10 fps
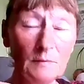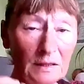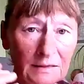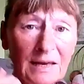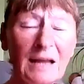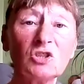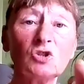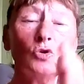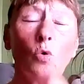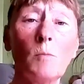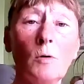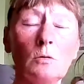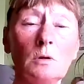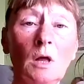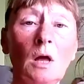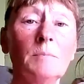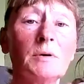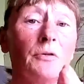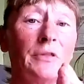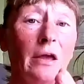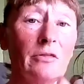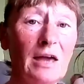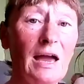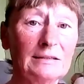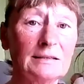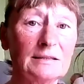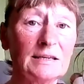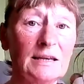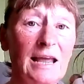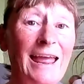That's normal. But on the other hand,